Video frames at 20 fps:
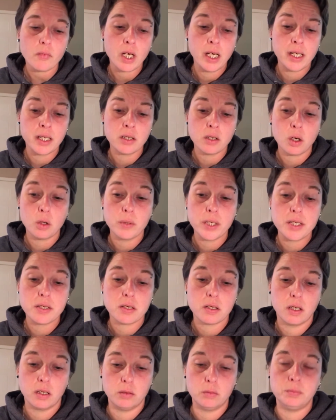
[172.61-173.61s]
And
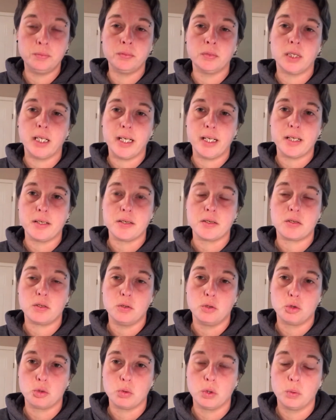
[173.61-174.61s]
always, and as
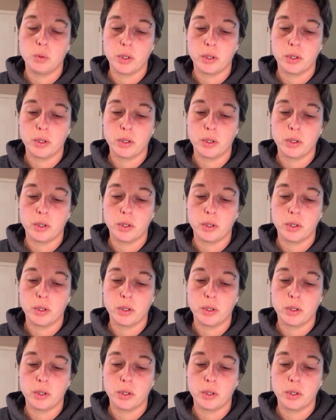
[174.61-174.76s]
usual,